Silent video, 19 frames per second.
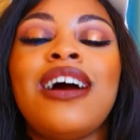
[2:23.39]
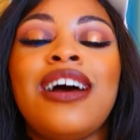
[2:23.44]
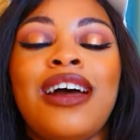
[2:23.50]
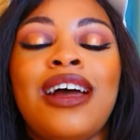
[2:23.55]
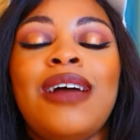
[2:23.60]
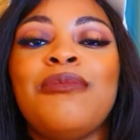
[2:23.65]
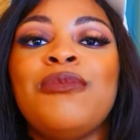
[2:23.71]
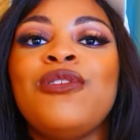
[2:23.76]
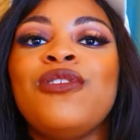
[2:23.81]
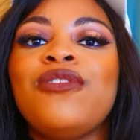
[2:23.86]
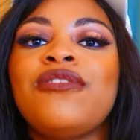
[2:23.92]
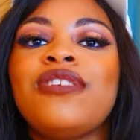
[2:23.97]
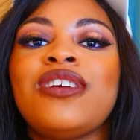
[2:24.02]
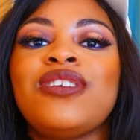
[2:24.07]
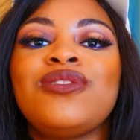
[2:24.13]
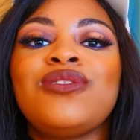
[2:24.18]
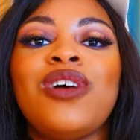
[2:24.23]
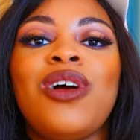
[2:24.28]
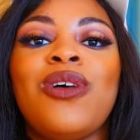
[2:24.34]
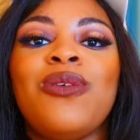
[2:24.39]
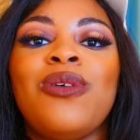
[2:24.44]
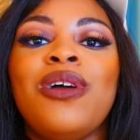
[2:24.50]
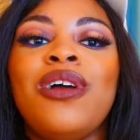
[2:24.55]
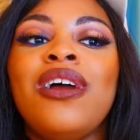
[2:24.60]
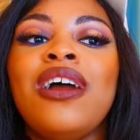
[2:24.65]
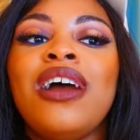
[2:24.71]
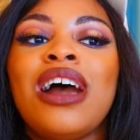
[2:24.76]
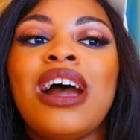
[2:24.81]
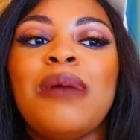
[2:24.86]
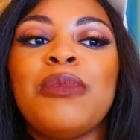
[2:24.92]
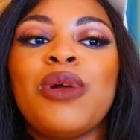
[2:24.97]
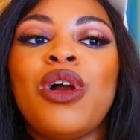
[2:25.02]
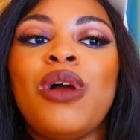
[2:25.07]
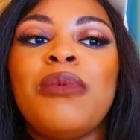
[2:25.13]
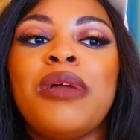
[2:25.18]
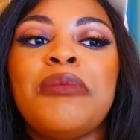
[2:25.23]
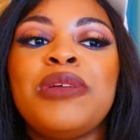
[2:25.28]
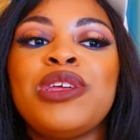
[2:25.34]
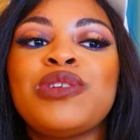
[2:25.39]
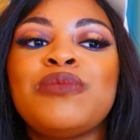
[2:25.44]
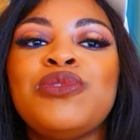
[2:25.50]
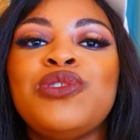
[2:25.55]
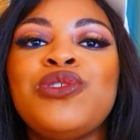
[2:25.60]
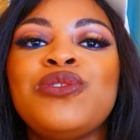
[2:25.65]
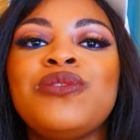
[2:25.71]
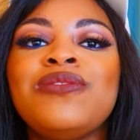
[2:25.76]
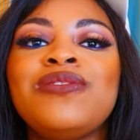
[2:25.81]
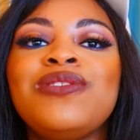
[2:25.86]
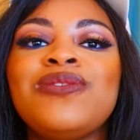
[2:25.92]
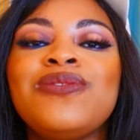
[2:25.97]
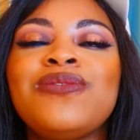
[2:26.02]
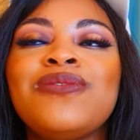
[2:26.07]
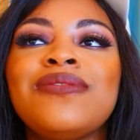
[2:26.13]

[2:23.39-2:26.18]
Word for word: i'm hungry so I'm gonna go make me some noodles